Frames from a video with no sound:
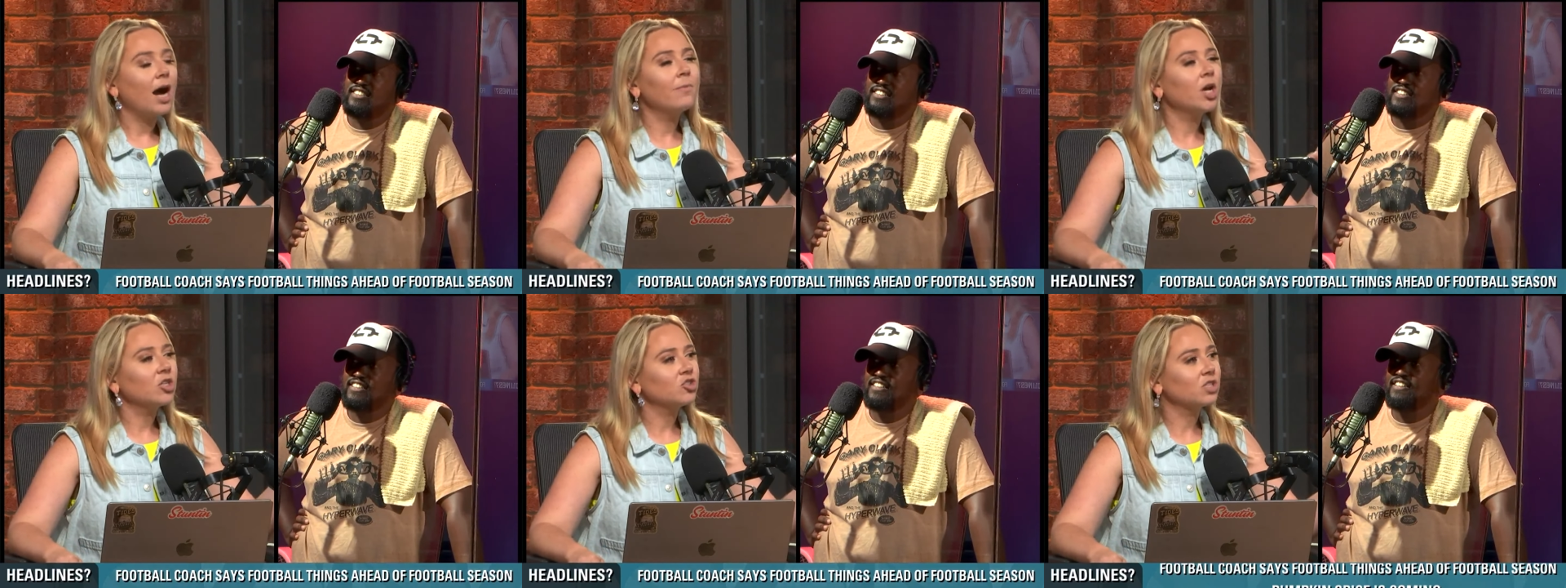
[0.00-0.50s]
Speaker 1: I'm
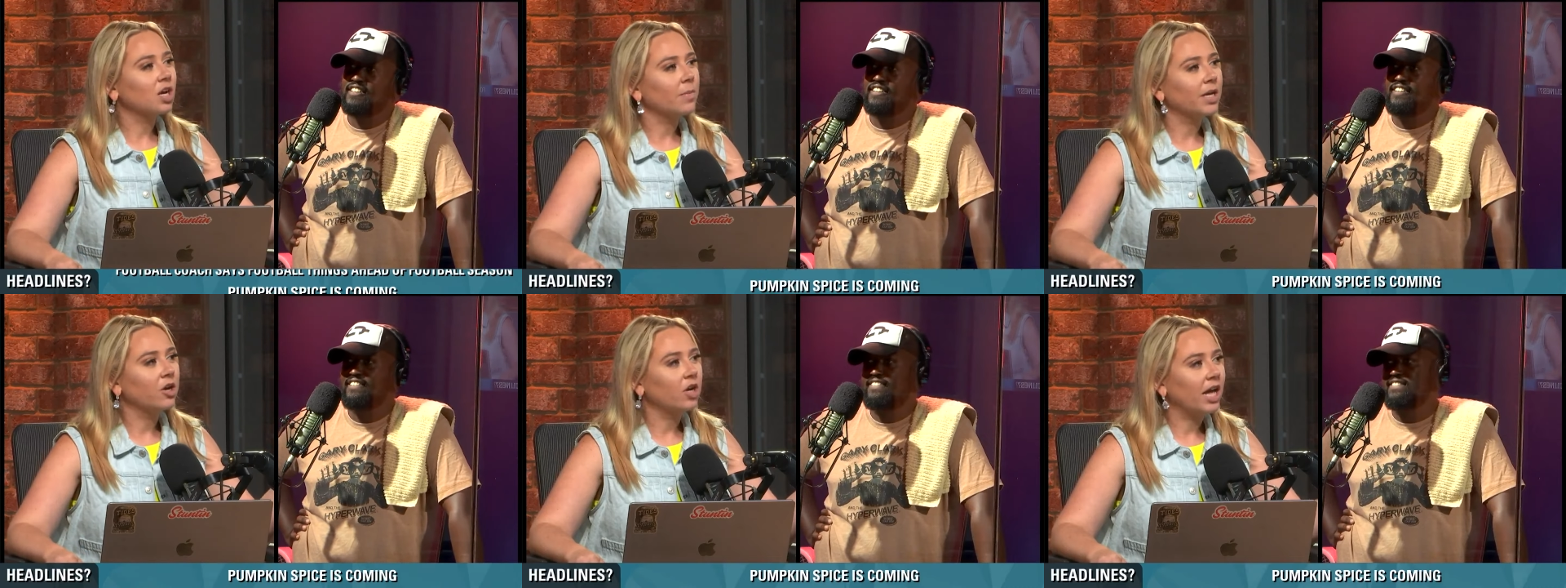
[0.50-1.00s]
not just
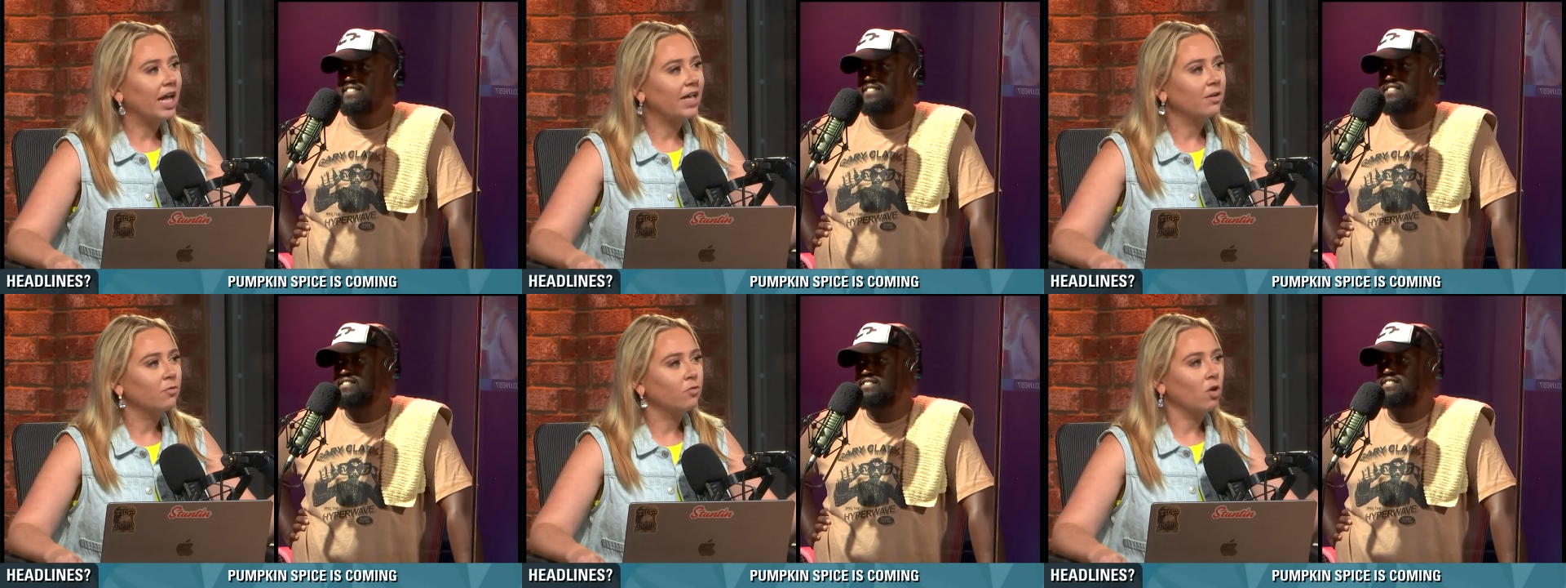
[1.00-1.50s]
coming here to
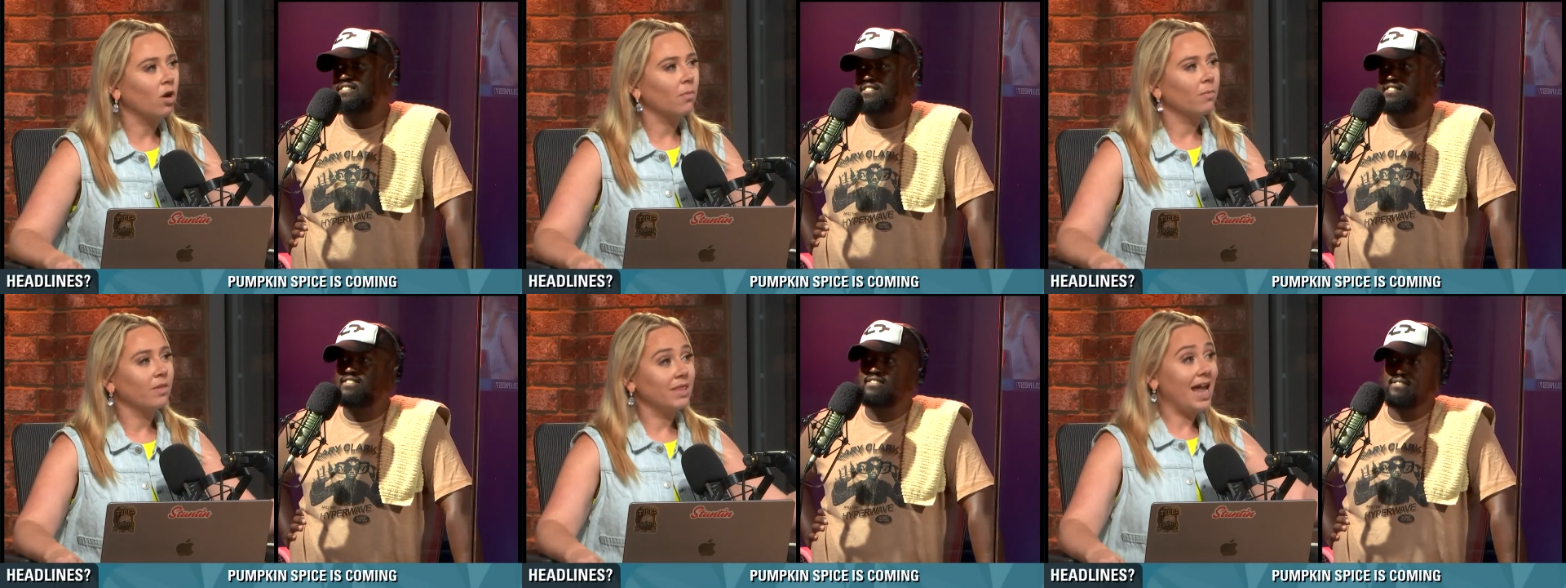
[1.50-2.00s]
hate
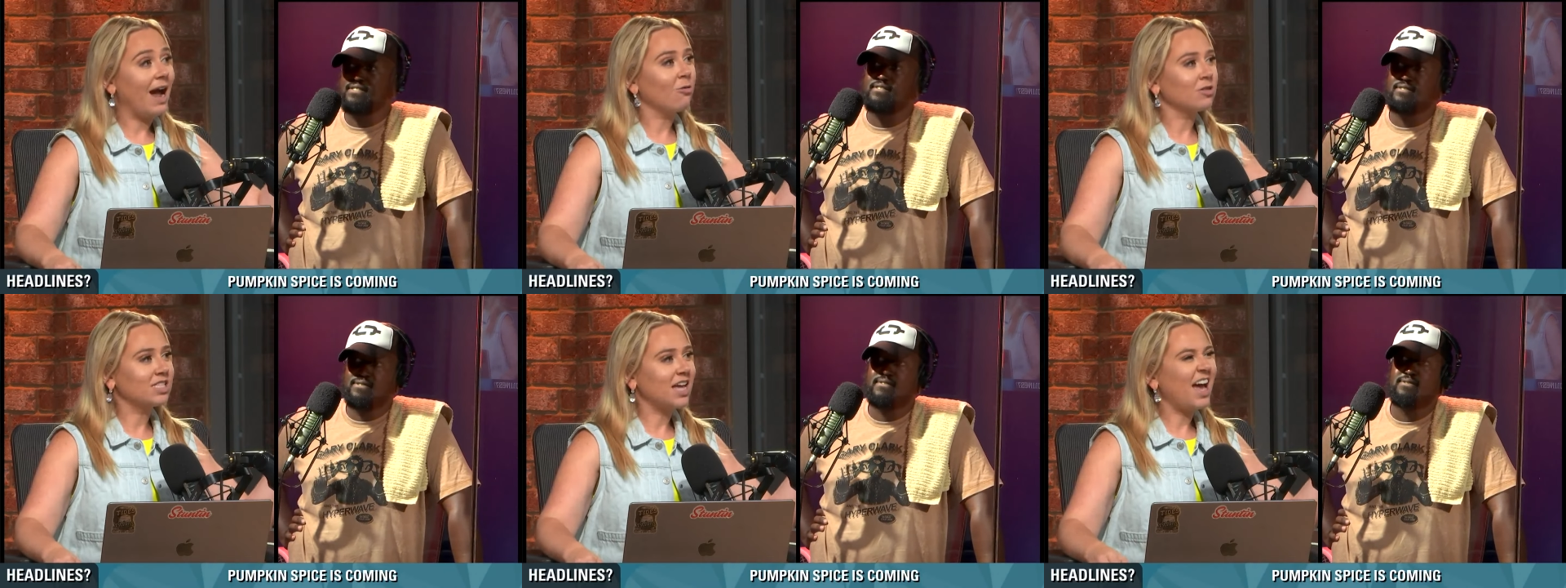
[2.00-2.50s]
from the
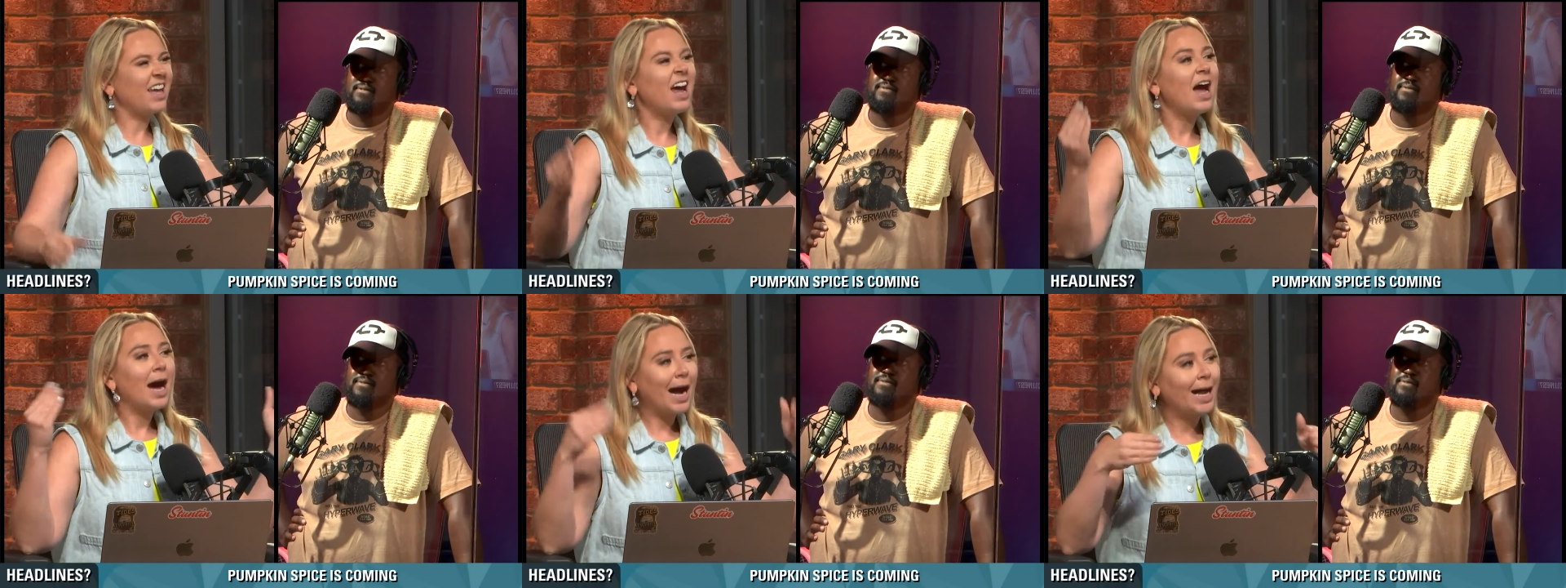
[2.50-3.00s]
outside.
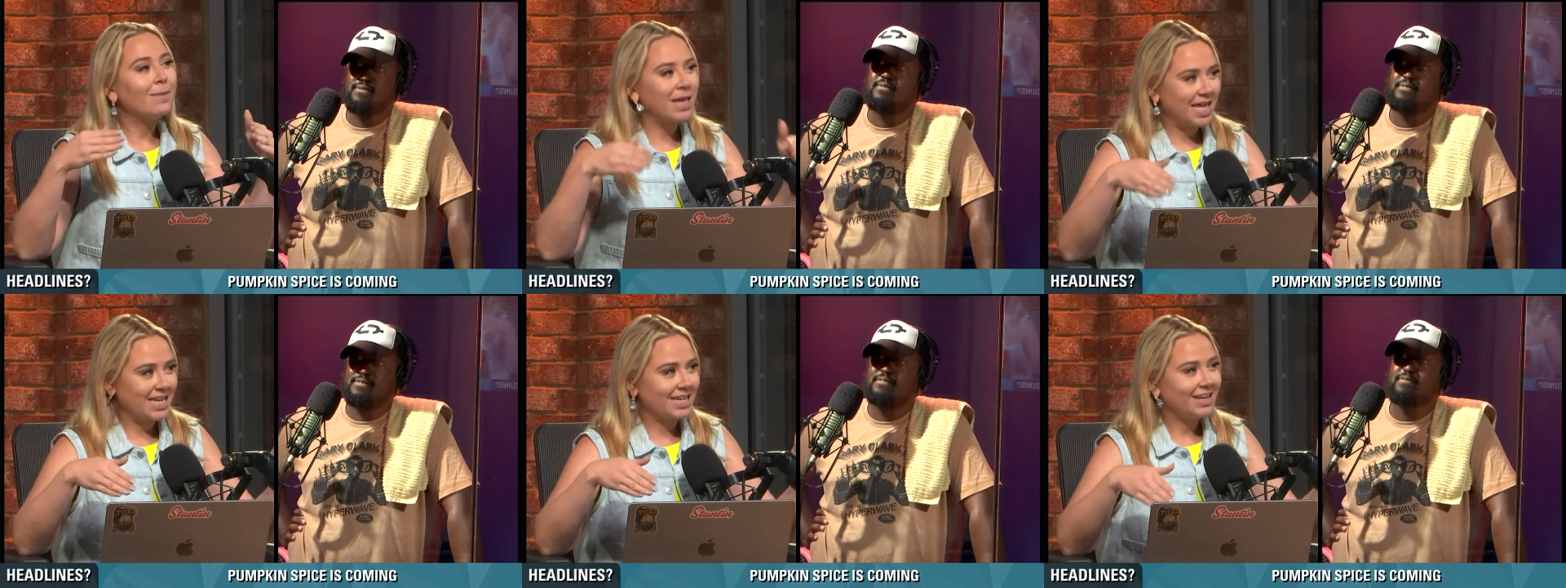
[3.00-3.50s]
I'm
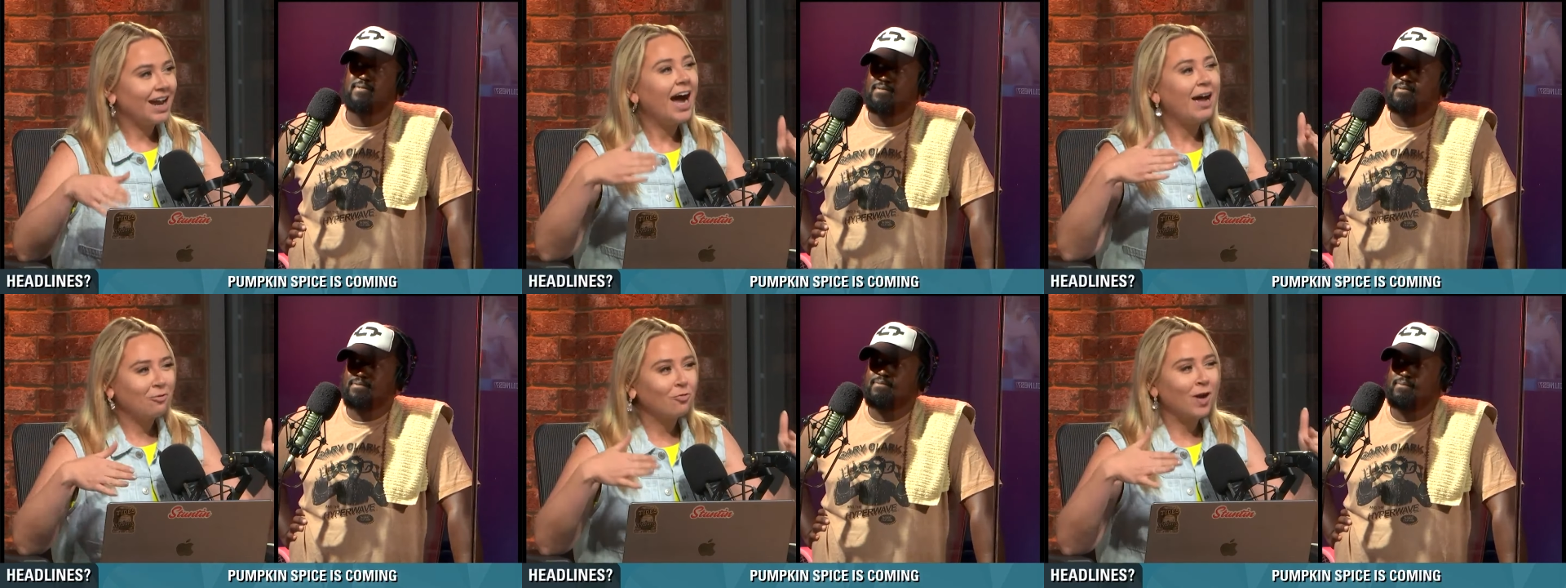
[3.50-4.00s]
in it.
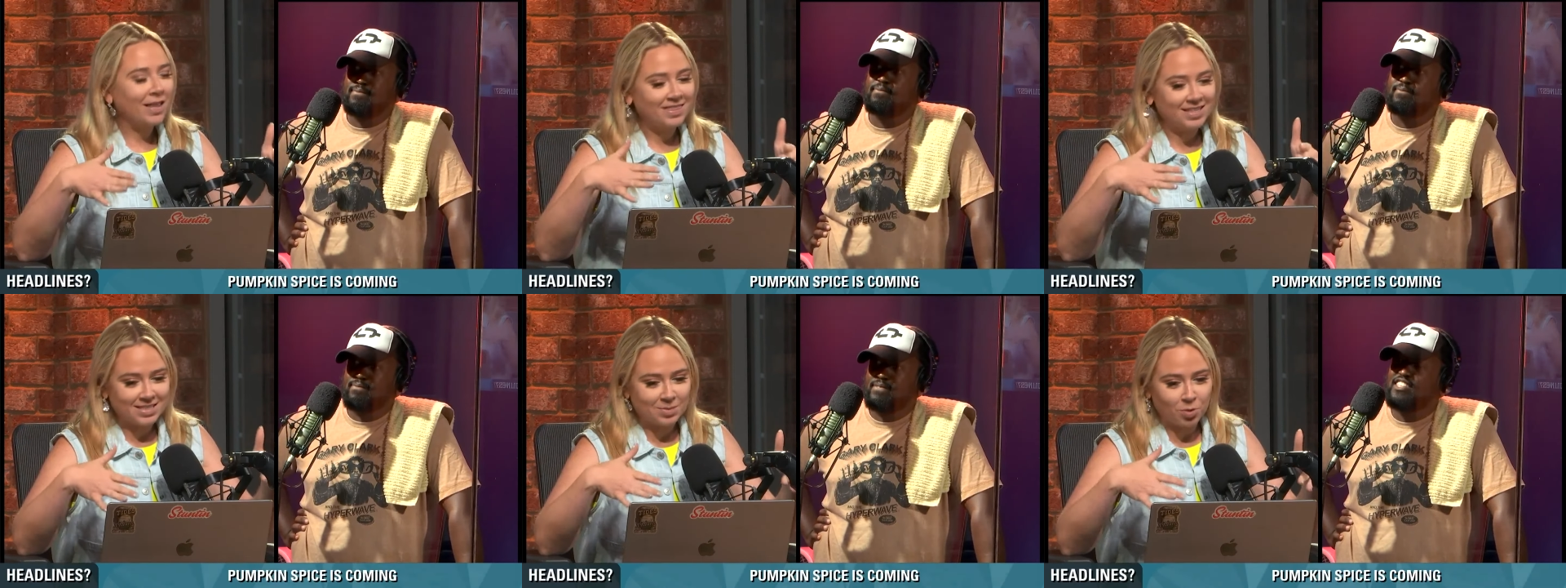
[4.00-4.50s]
I've read
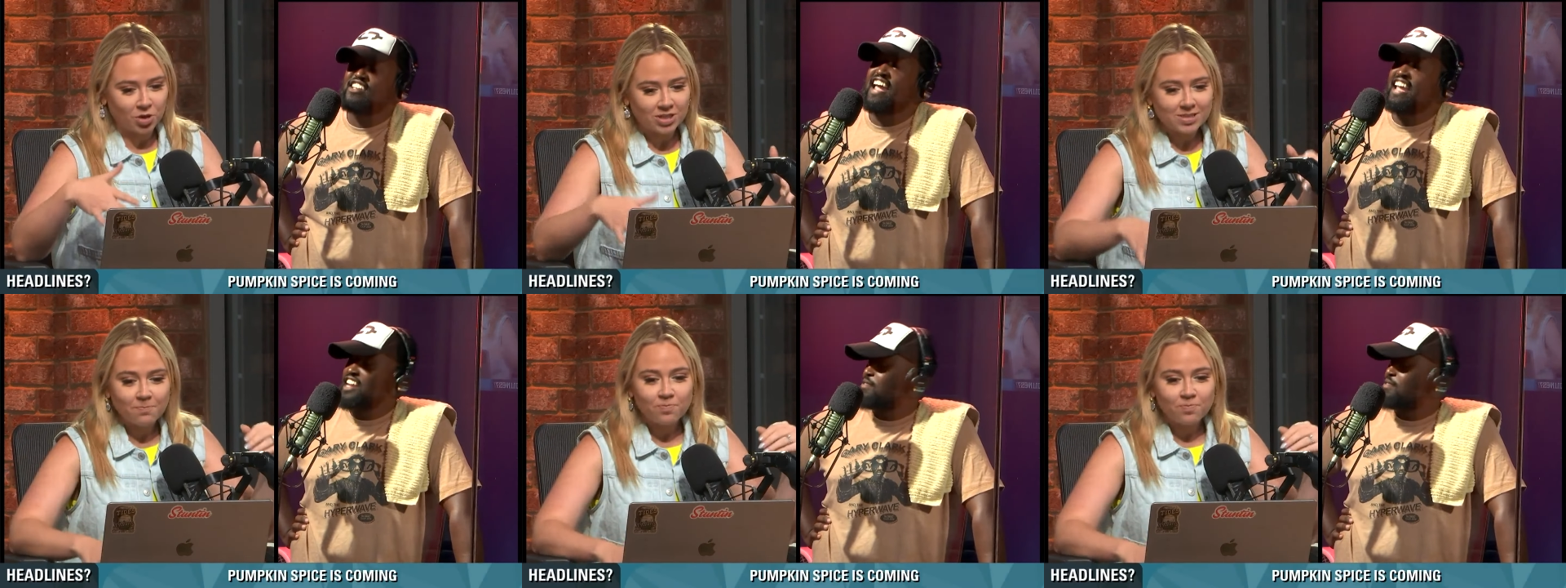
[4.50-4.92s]
these books. Yeah,